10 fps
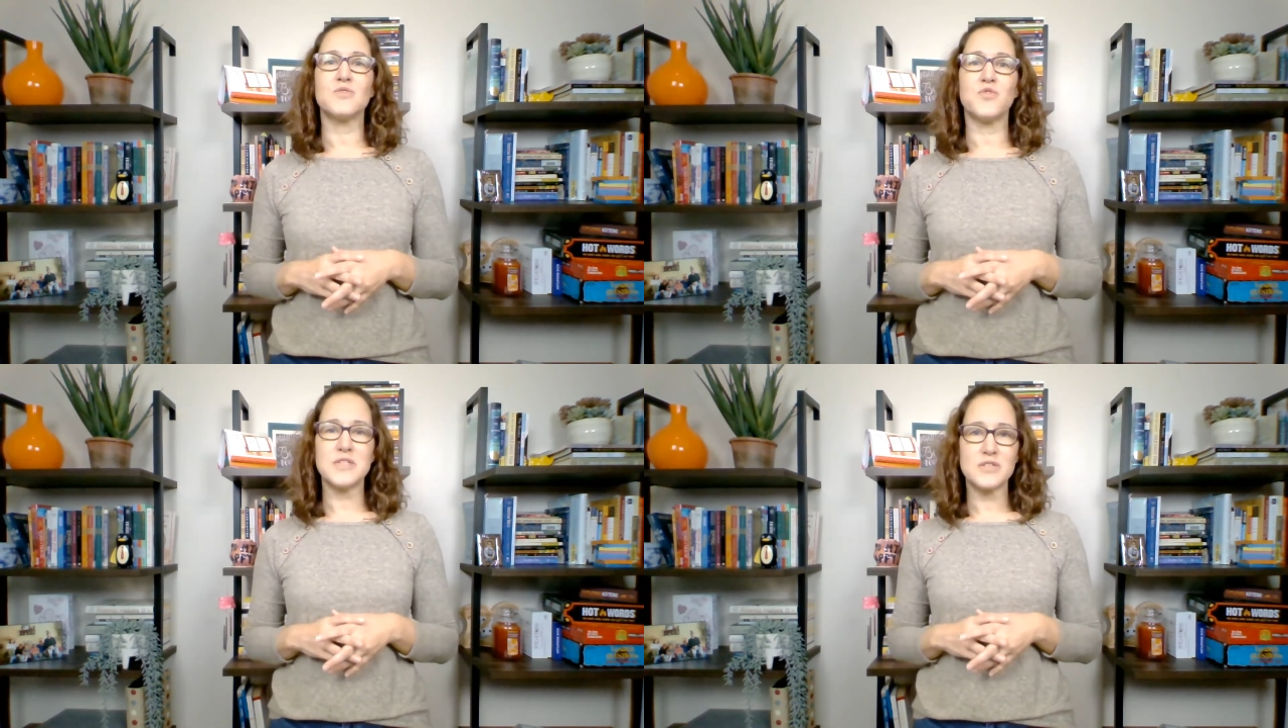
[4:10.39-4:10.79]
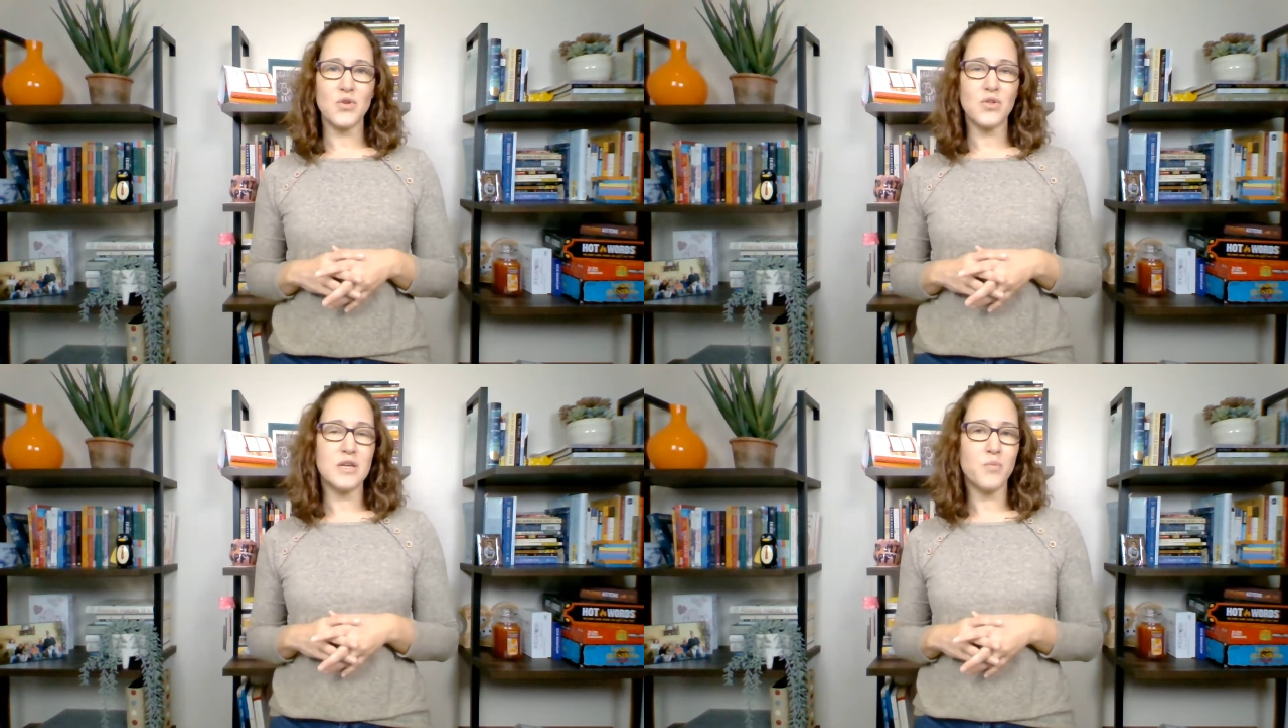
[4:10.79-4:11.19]

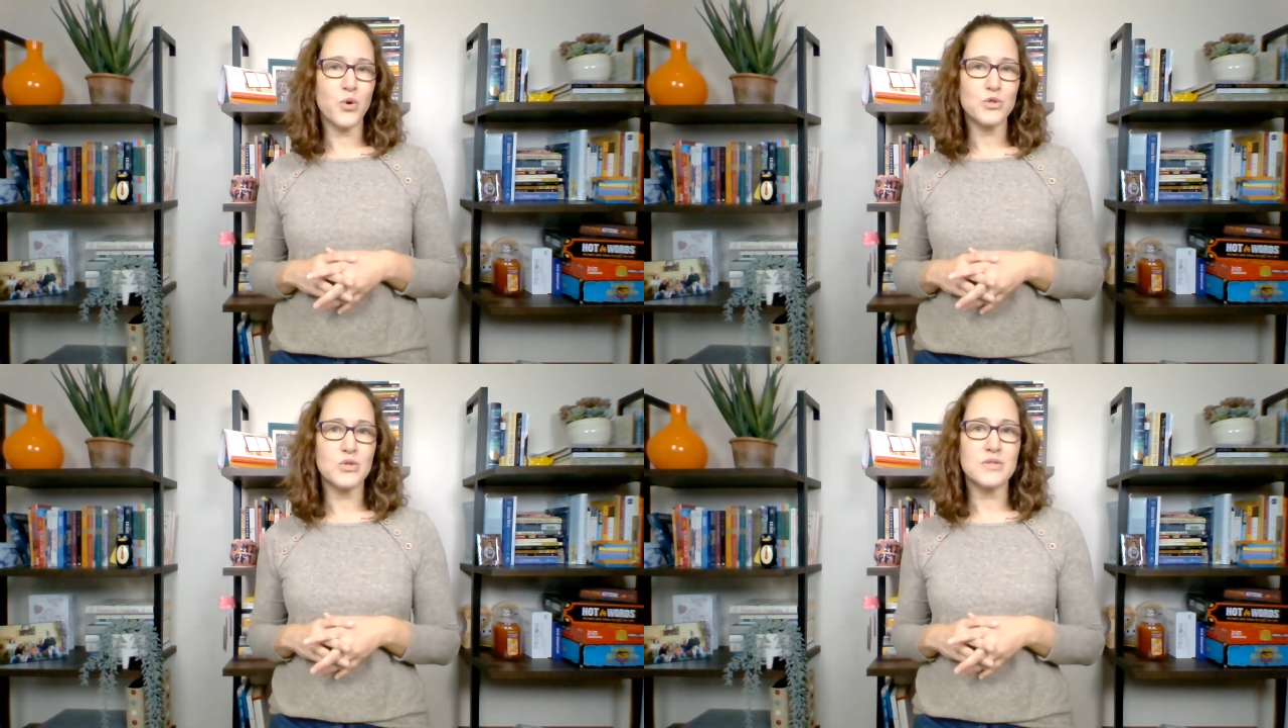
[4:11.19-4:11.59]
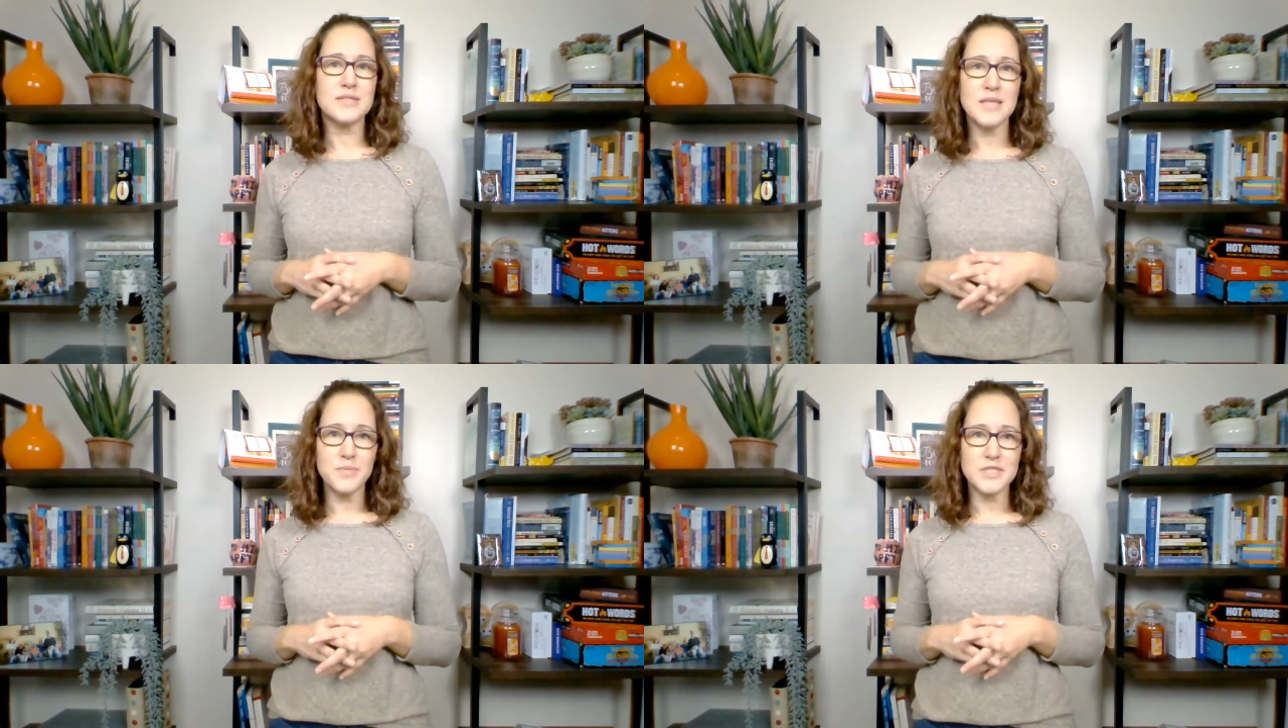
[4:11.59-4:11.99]
physical and emotional
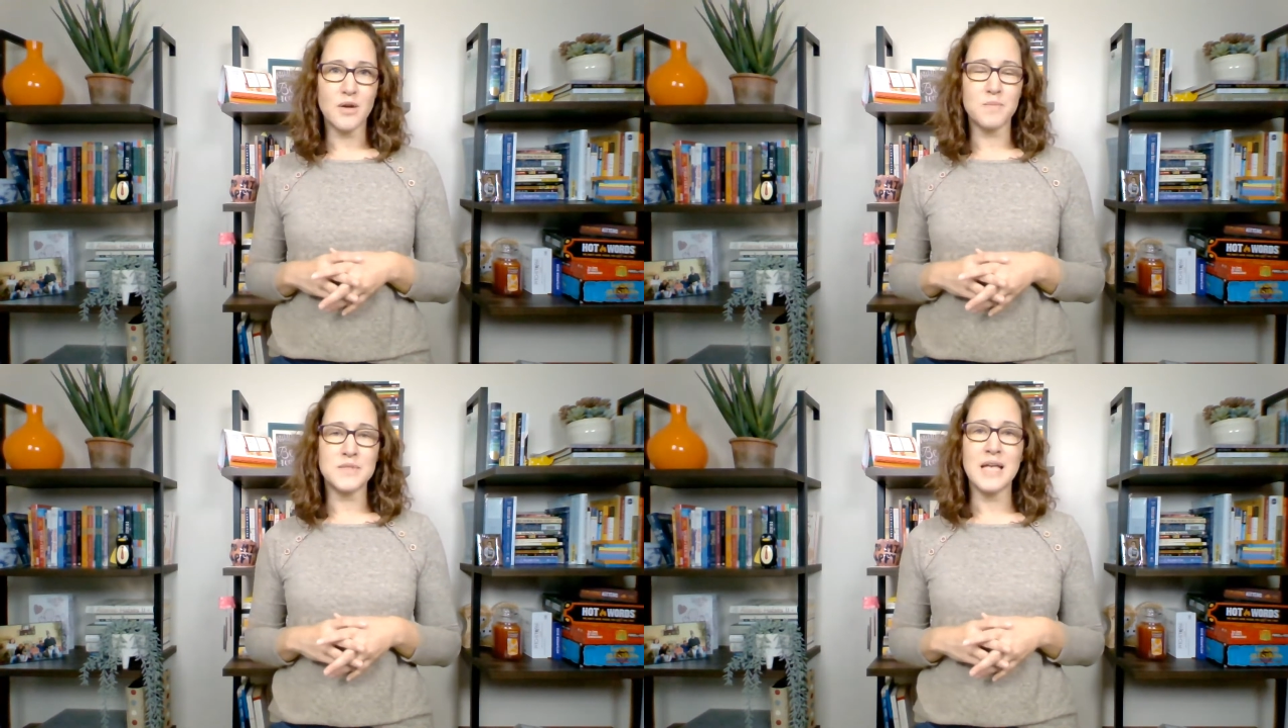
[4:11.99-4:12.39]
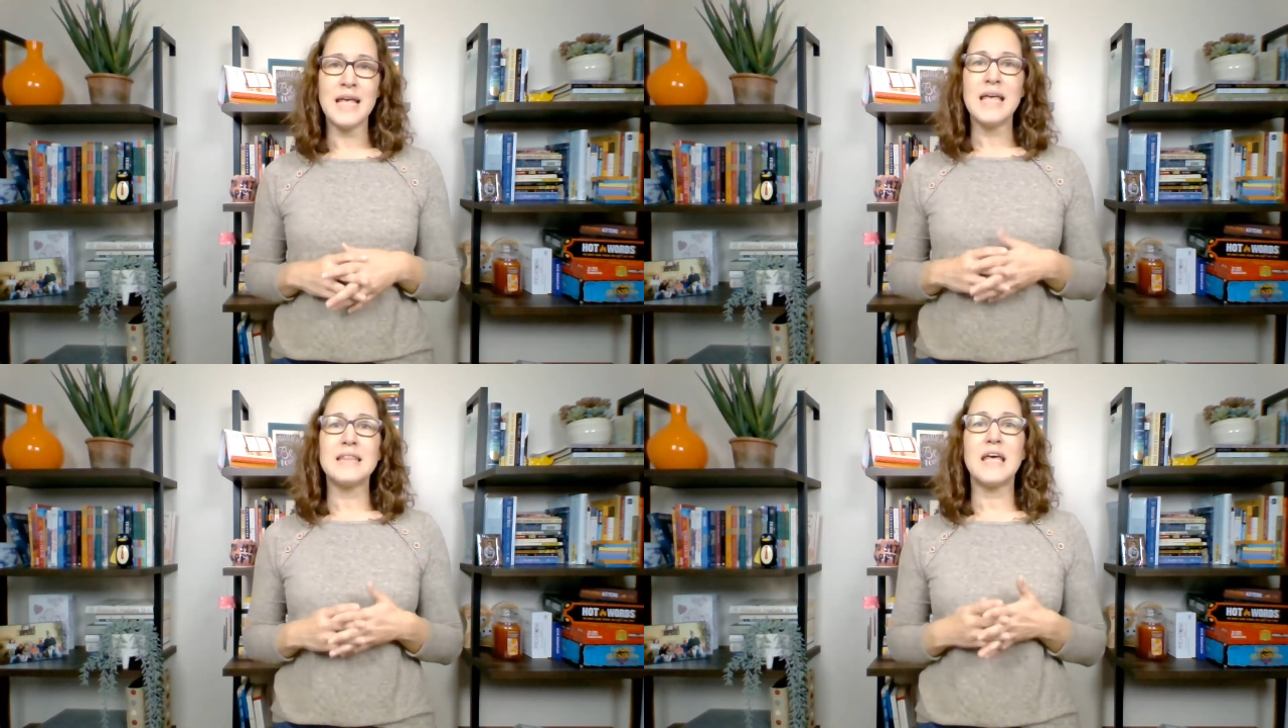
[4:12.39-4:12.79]
symptoms
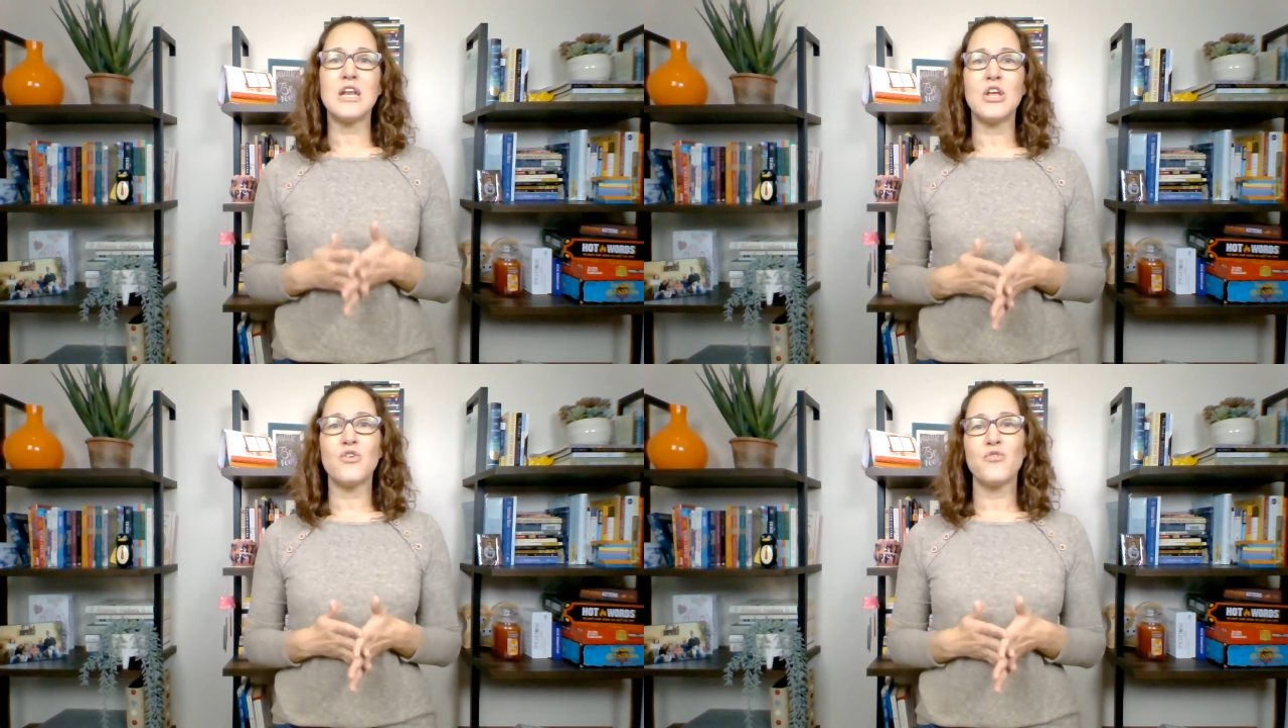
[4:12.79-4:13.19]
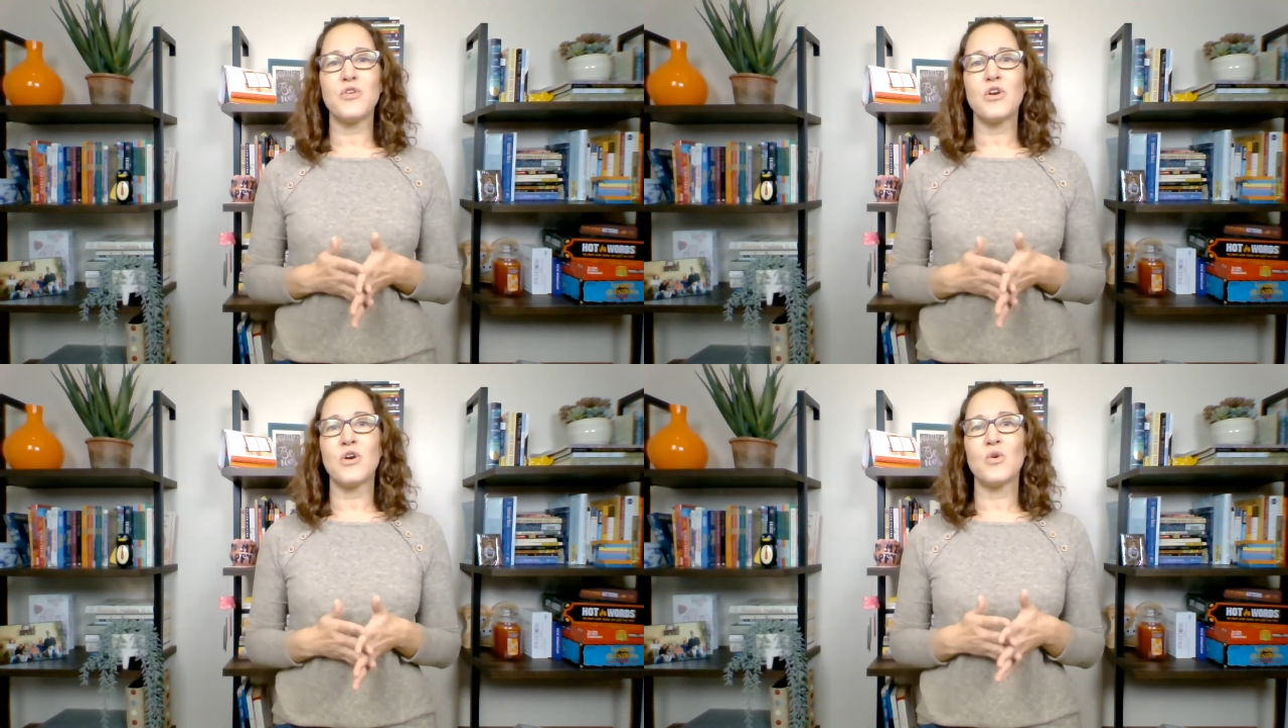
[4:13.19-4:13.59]
that
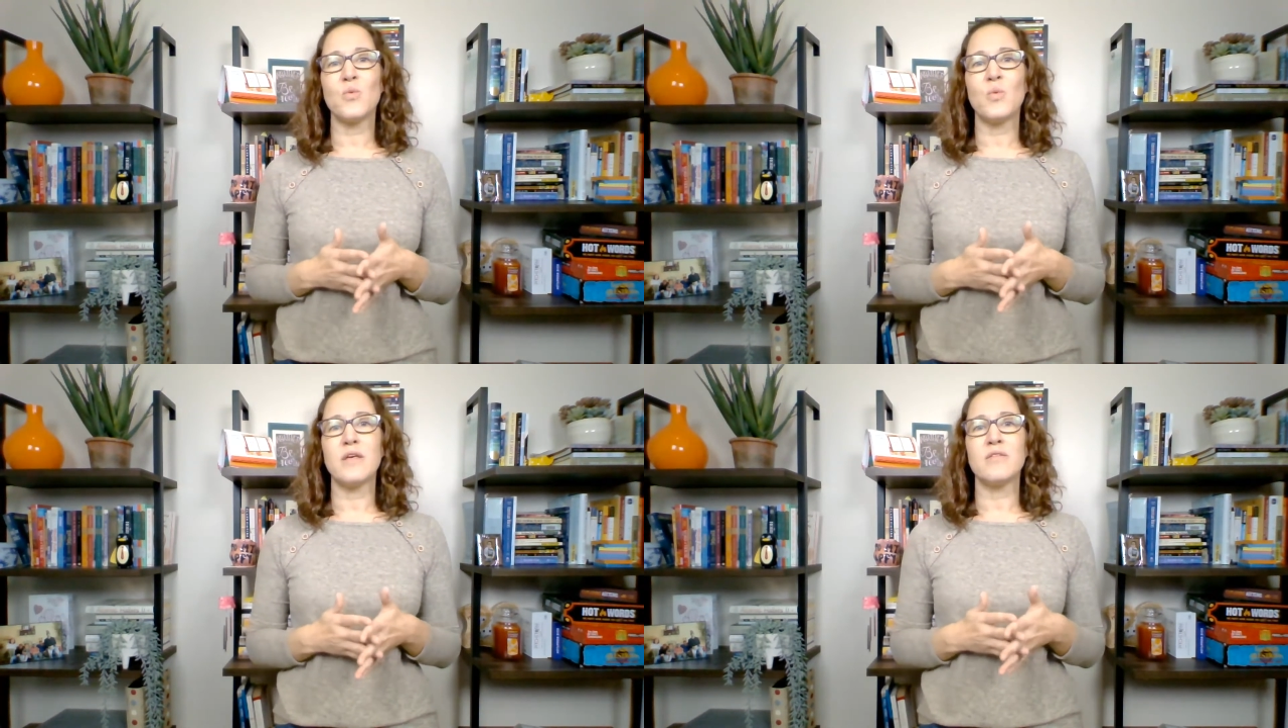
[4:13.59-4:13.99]
interfere with